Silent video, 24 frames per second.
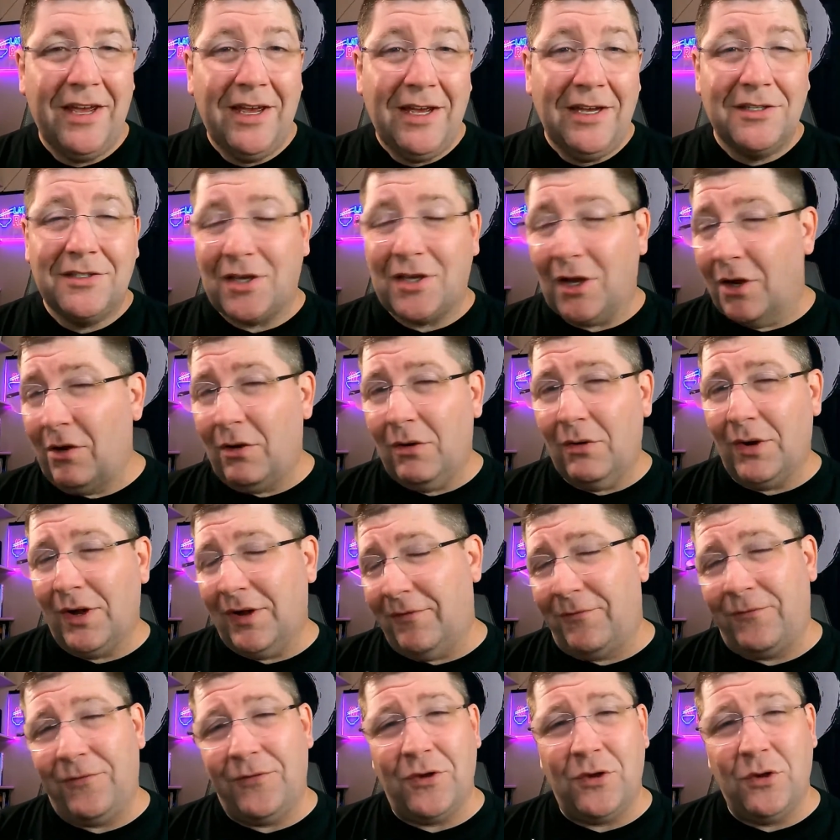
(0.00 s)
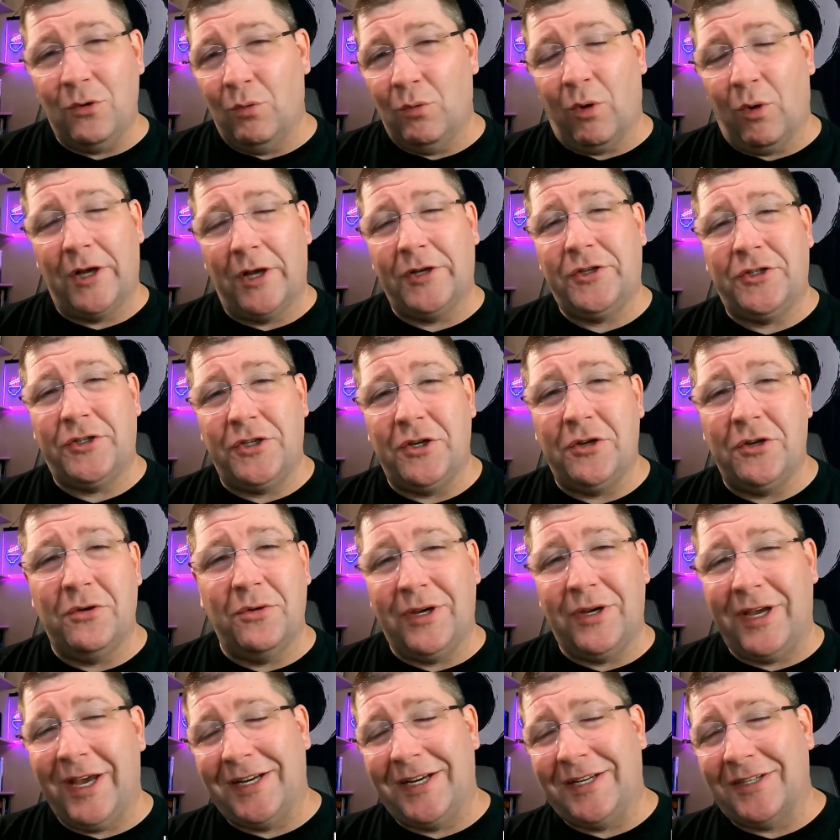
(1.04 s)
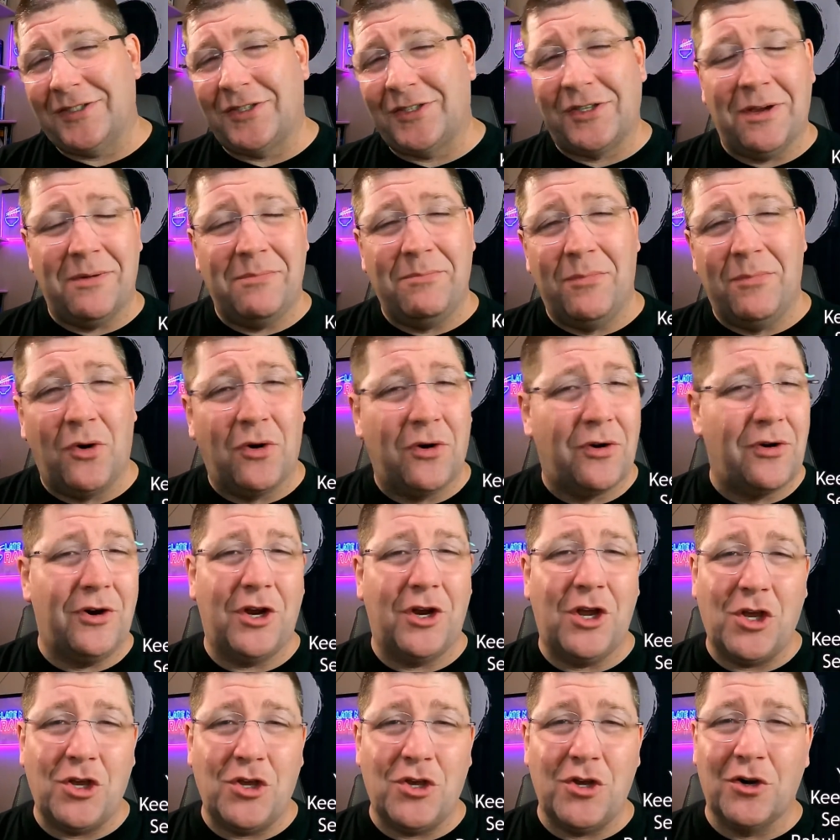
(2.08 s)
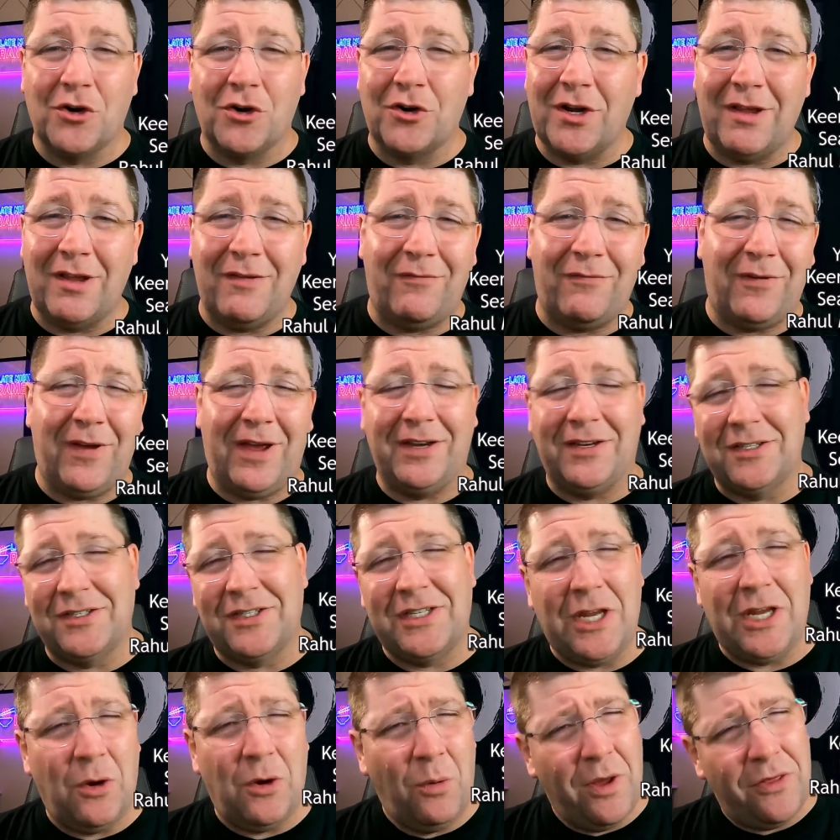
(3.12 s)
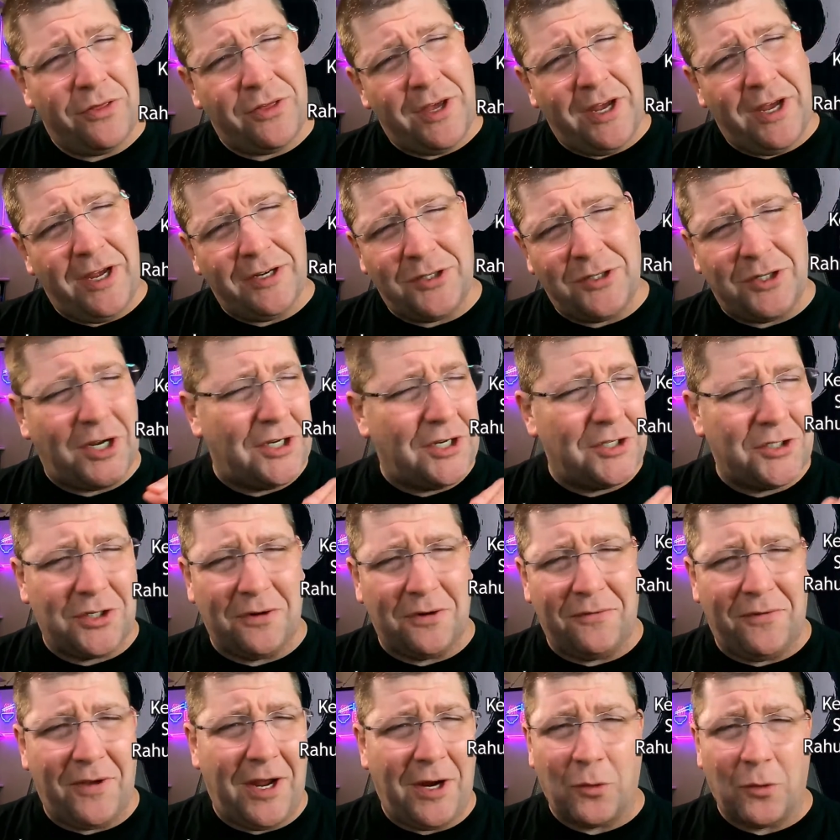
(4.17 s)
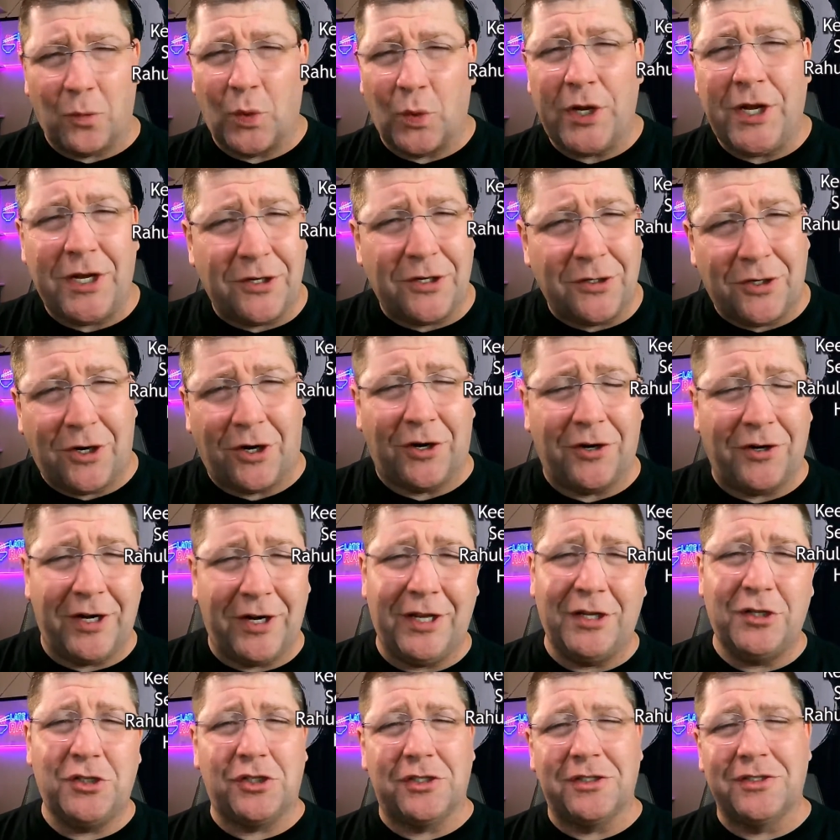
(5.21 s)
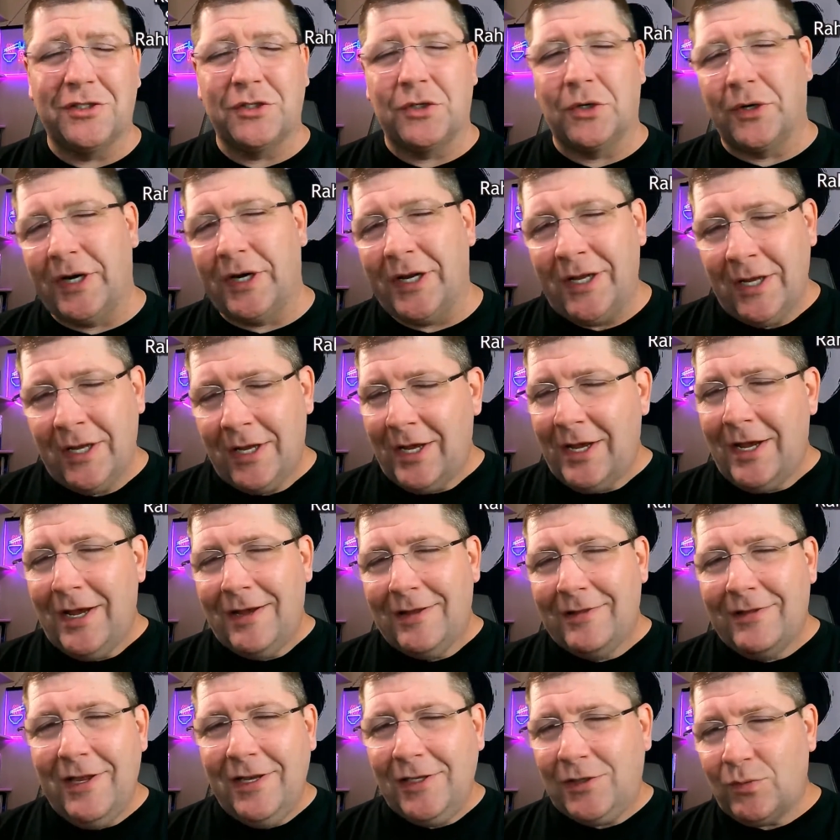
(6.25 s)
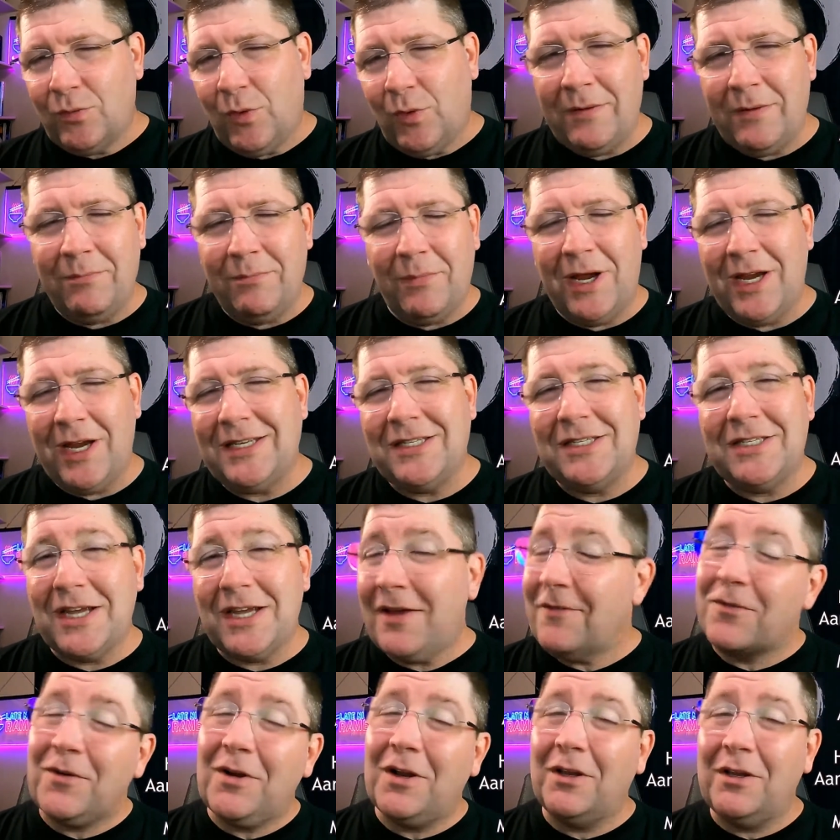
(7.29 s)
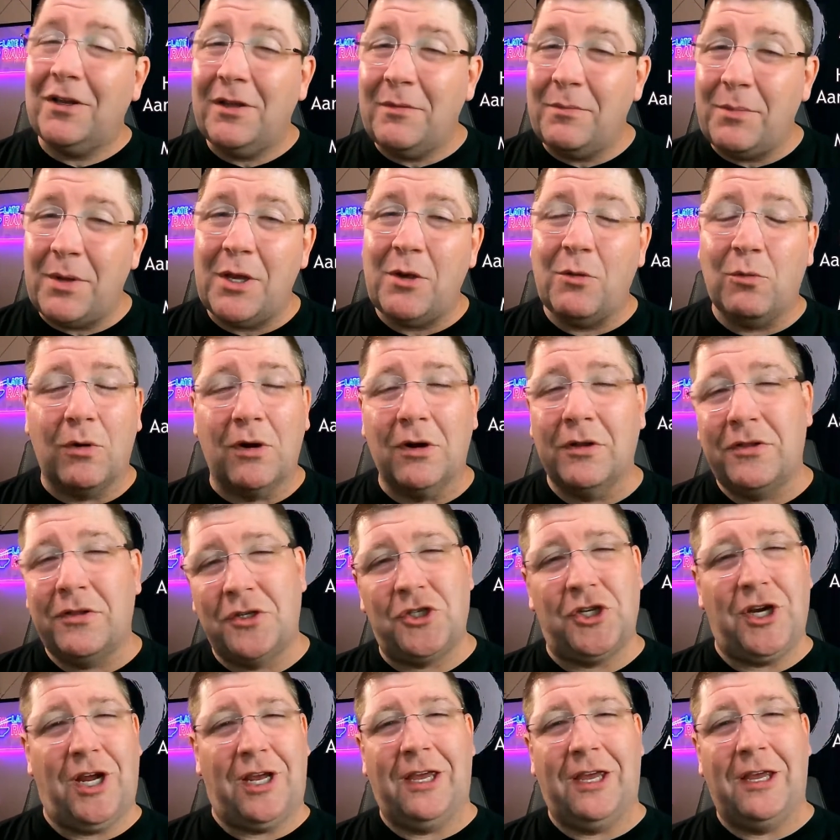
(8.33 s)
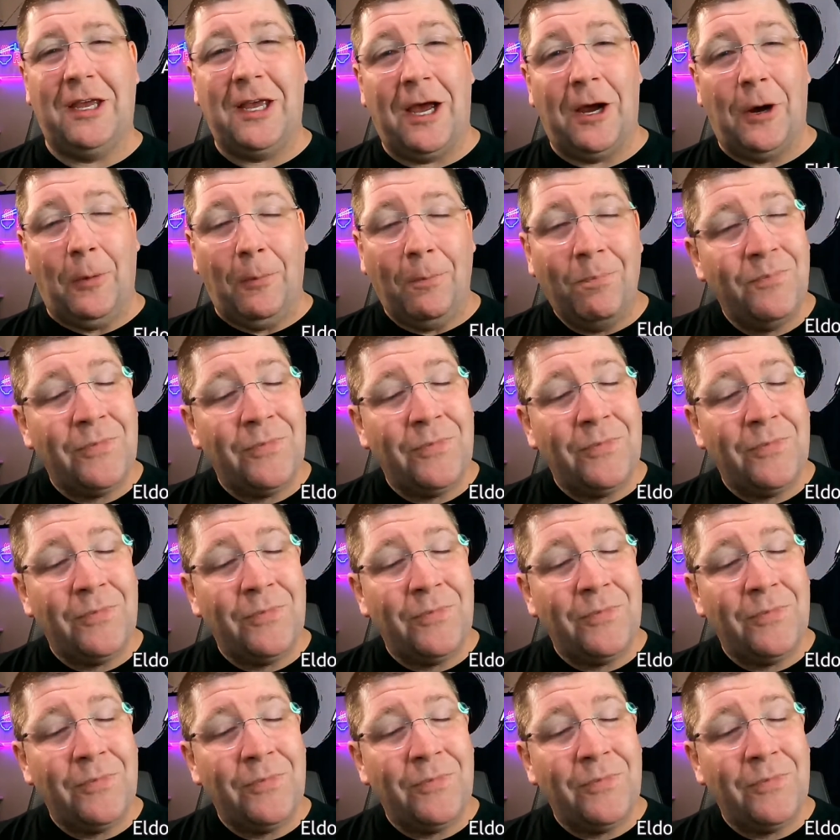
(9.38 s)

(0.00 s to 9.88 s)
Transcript: So, if you want to get some more Yuri fantasy with a touch of a reincarnation story, this one might definitely be worth checking out.